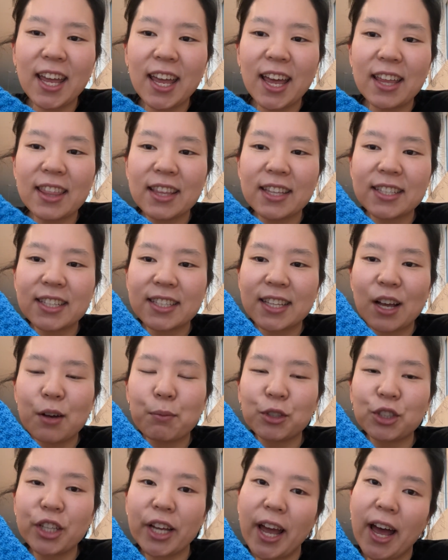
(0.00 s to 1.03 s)
and this is how
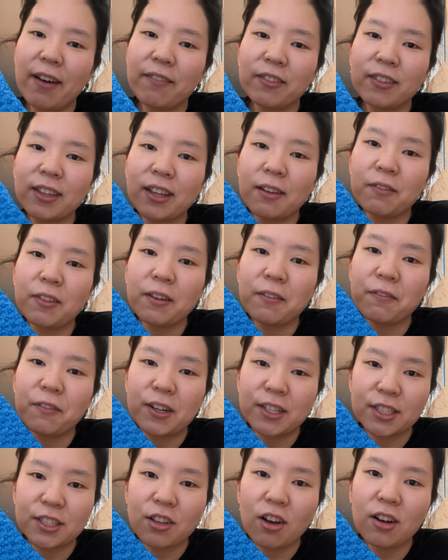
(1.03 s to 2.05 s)
much I have of the
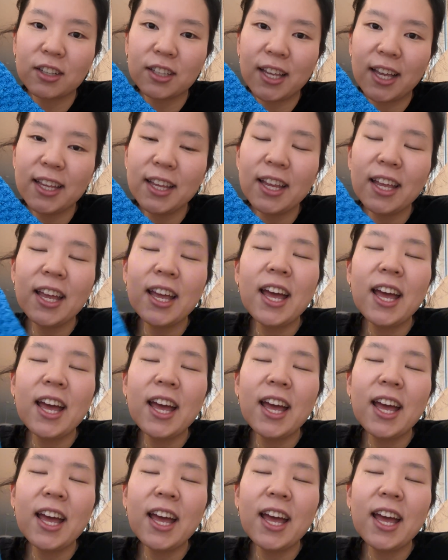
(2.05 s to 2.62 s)
first sock done.